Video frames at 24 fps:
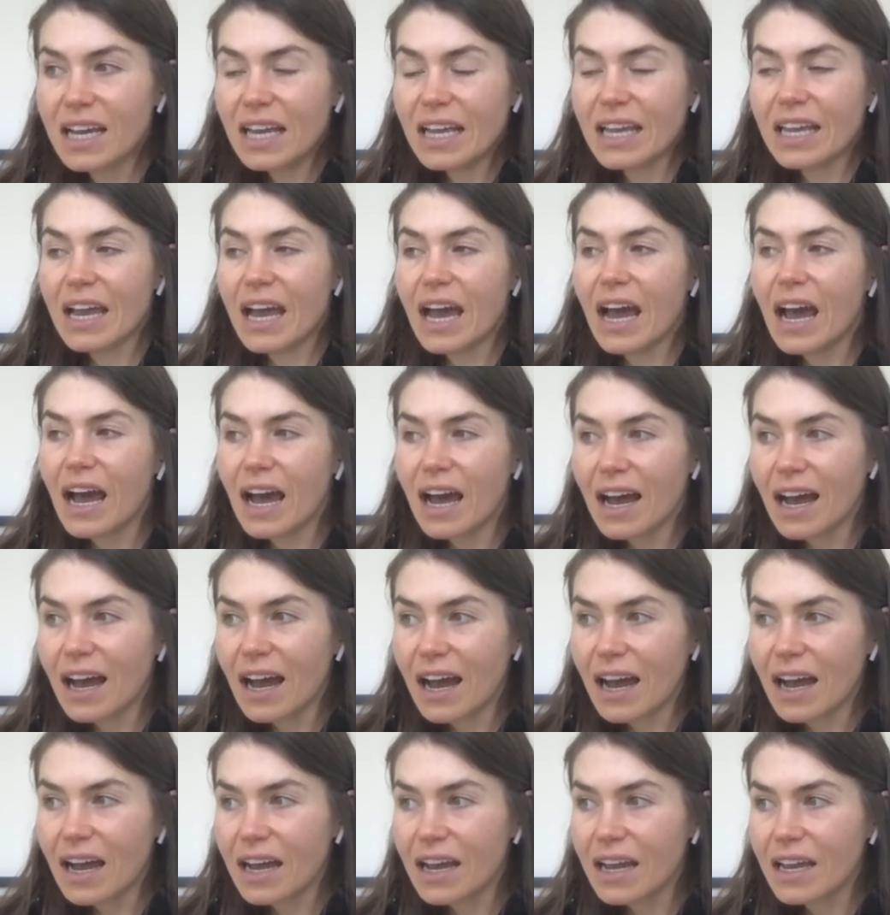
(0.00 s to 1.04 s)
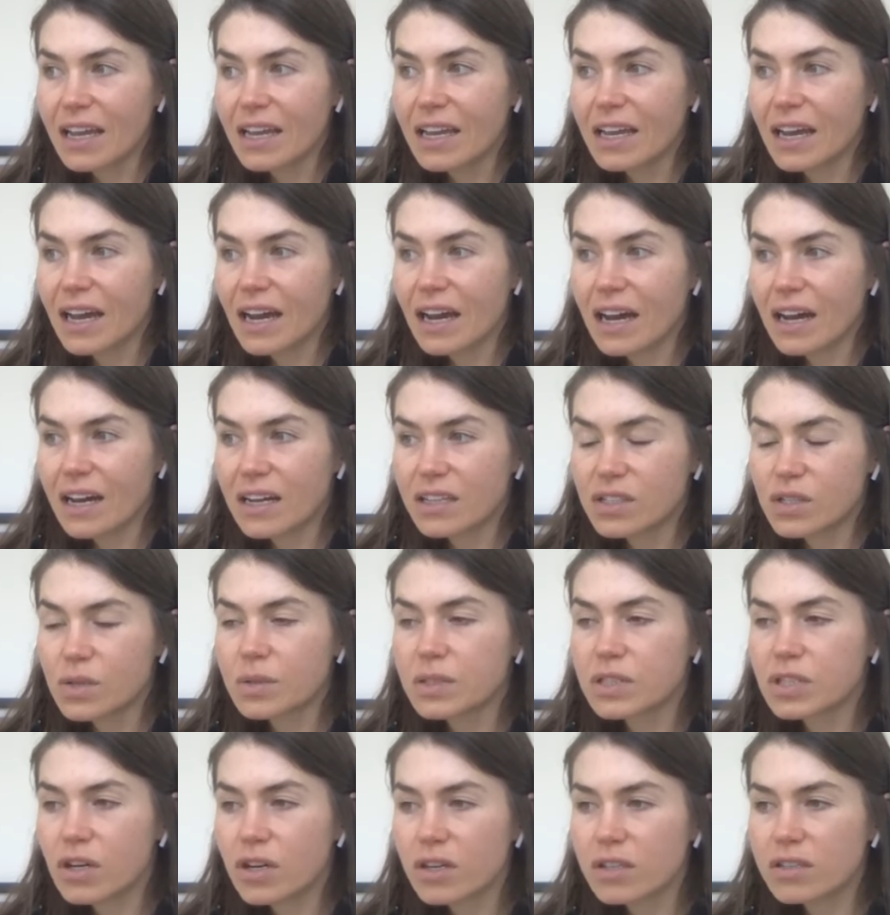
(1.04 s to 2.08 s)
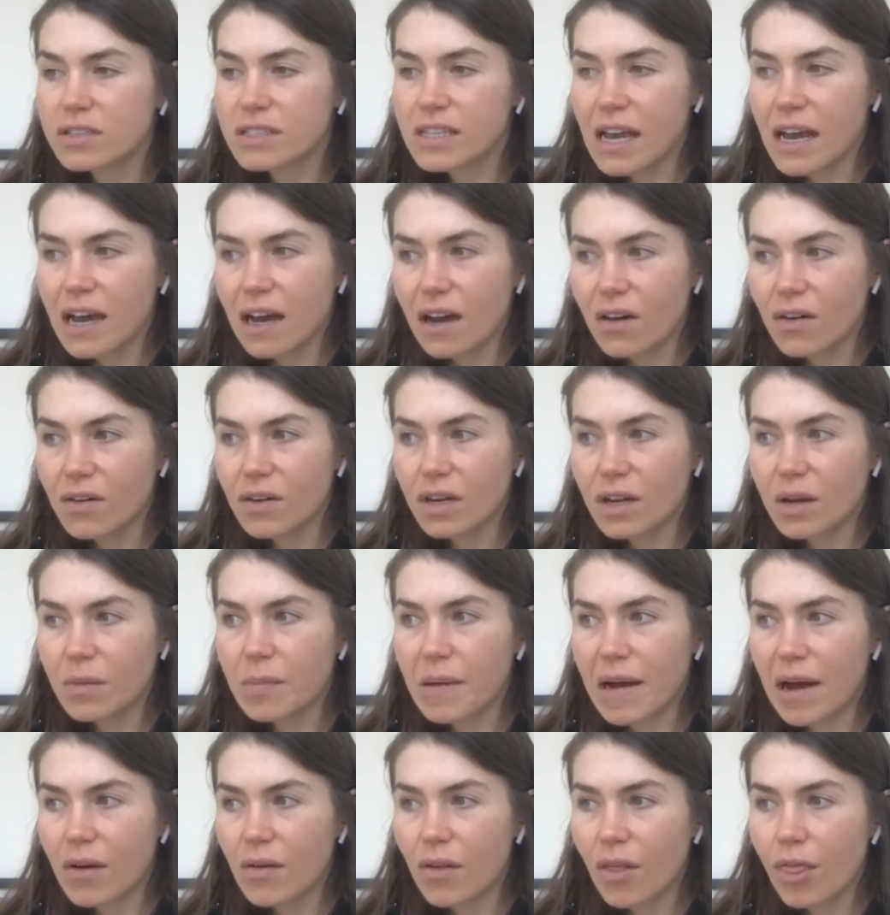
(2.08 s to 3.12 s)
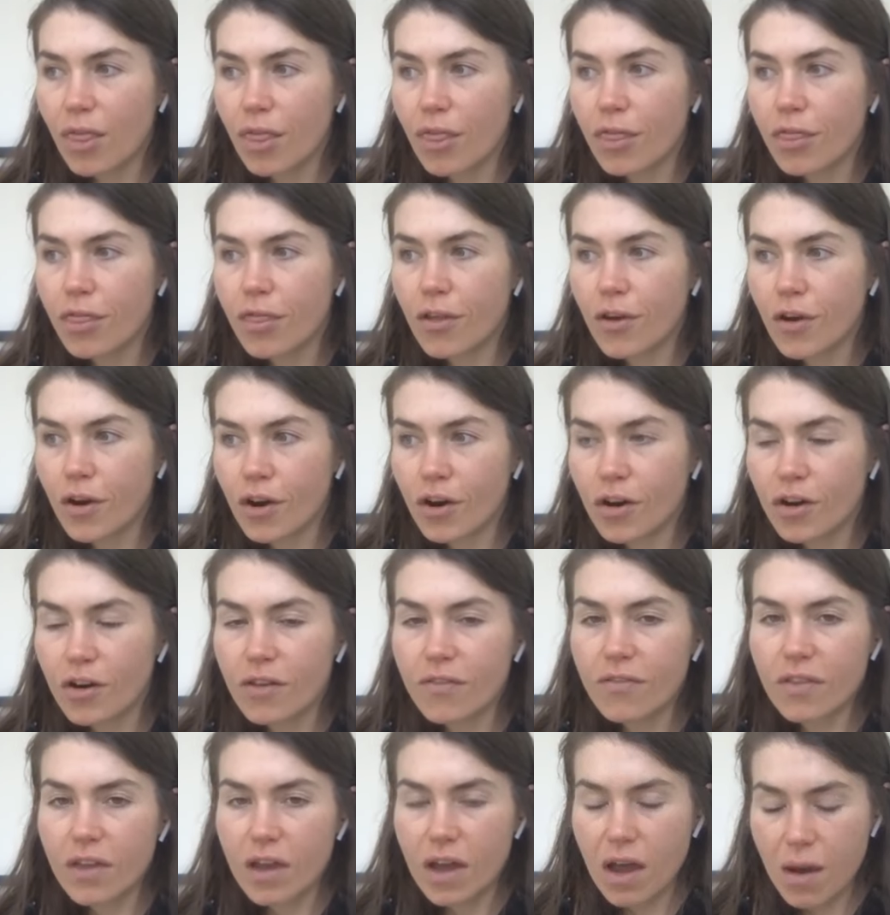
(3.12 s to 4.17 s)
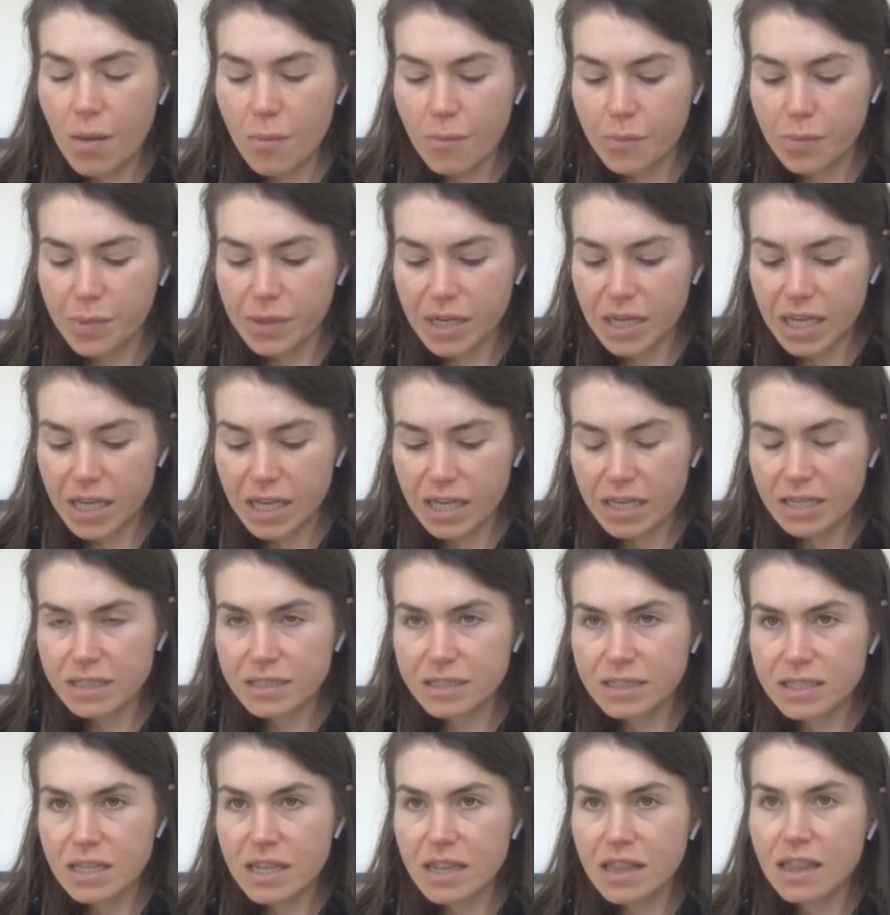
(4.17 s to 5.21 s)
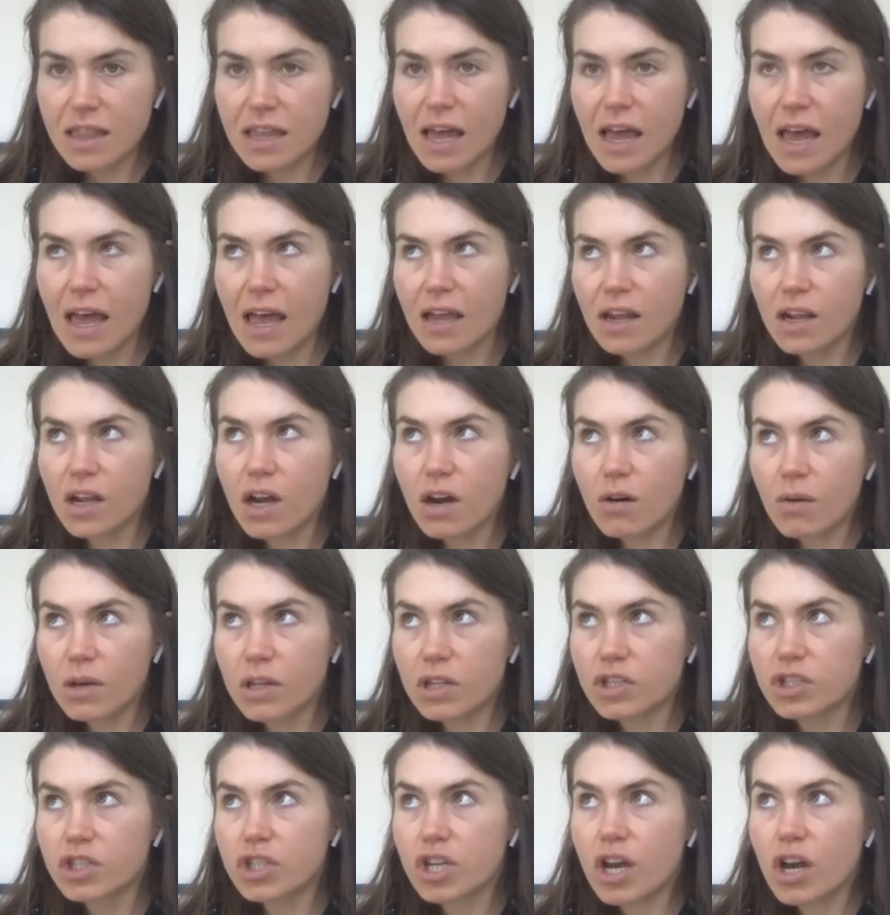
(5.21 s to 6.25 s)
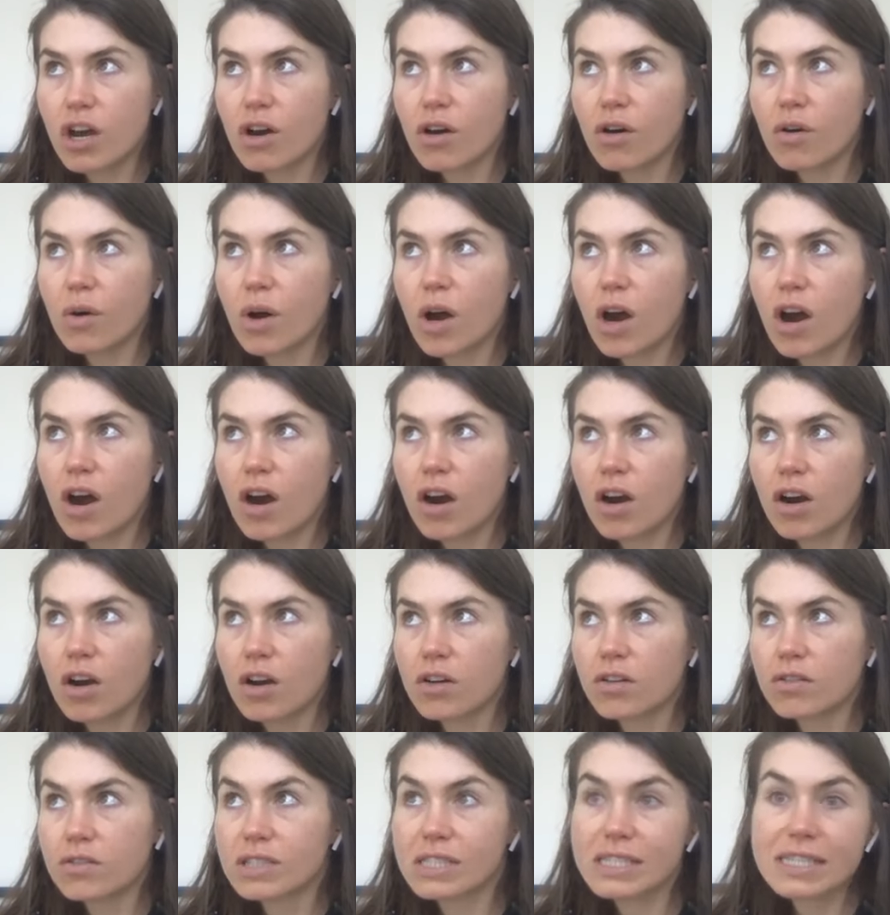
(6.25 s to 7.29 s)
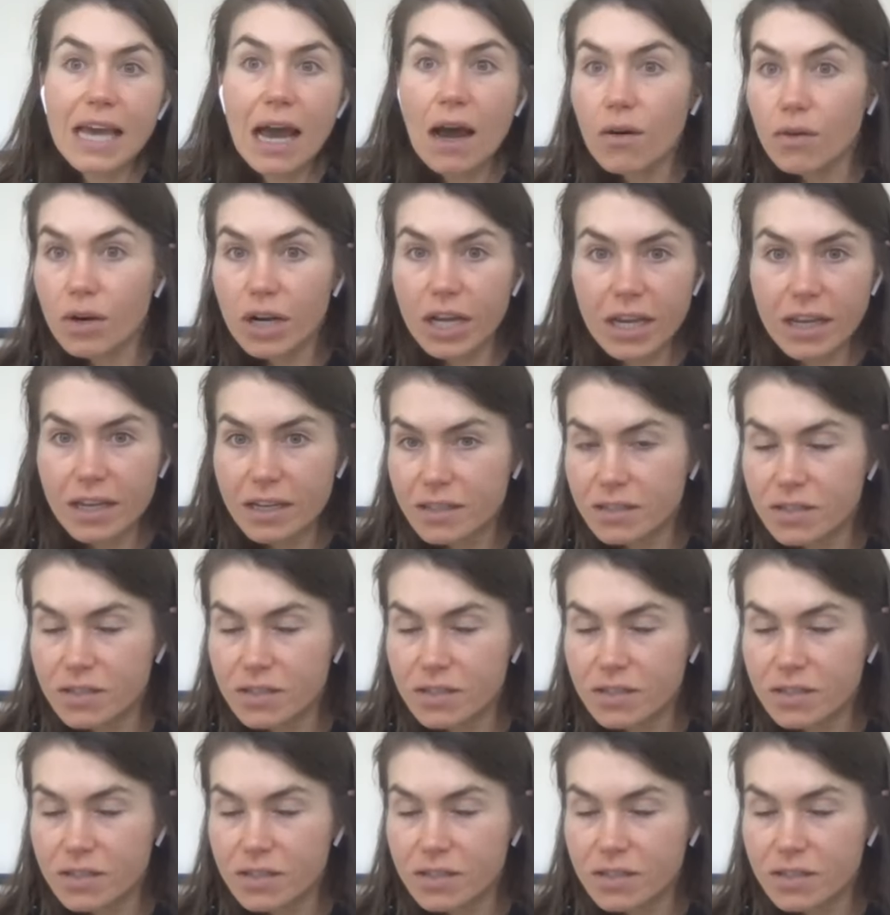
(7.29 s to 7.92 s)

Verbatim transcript: Yeah, I uh, so it turns out about a third of the companies that go on the show are scouted.